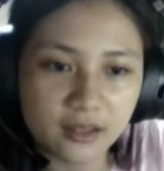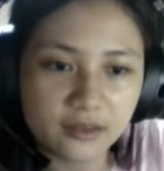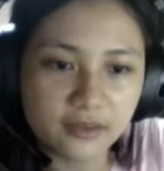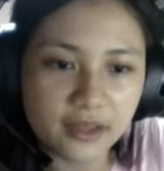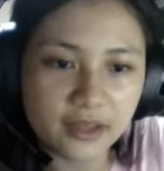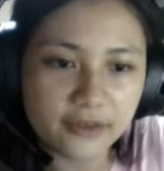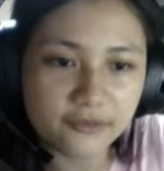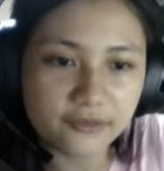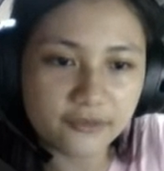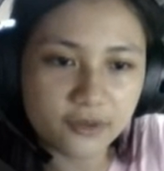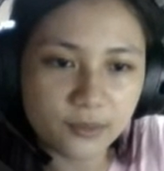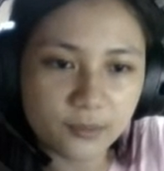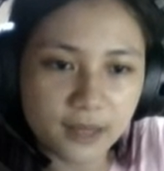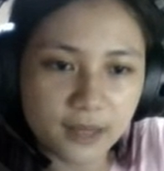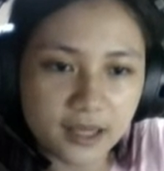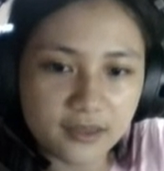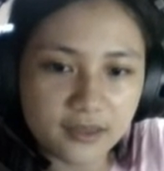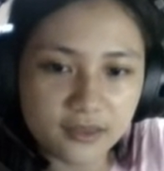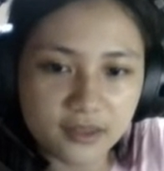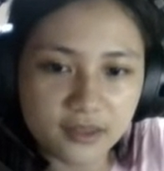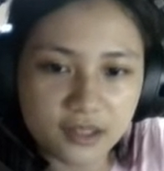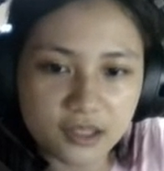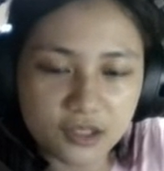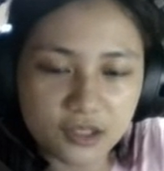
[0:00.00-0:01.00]
Never
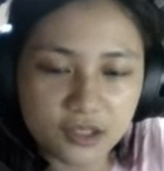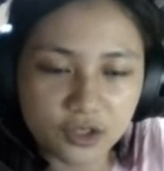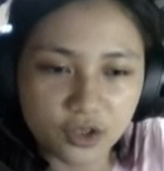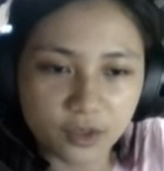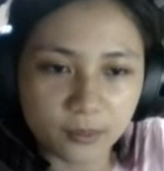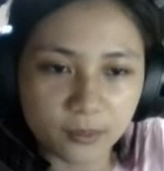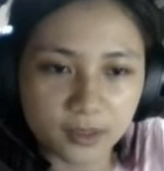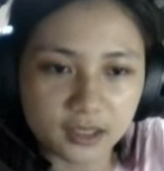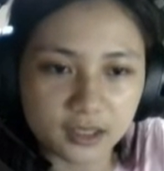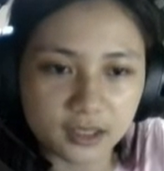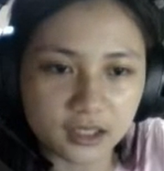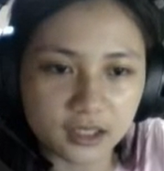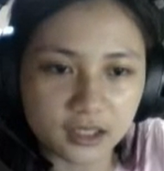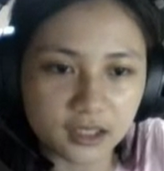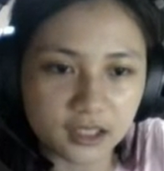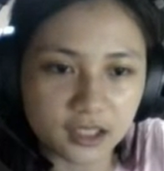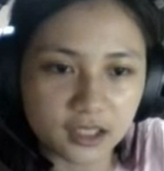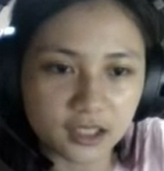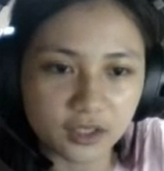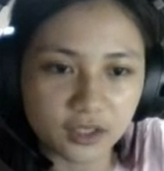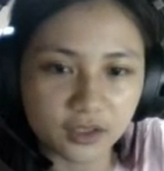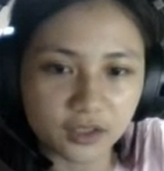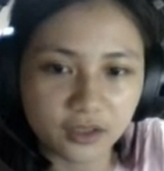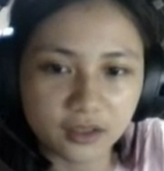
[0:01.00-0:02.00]
mind this chromatin
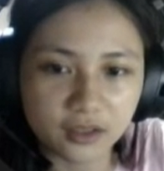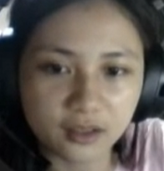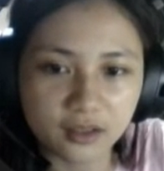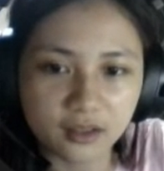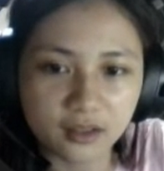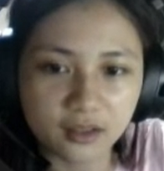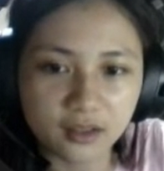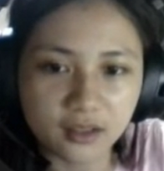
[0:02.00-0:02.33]
here.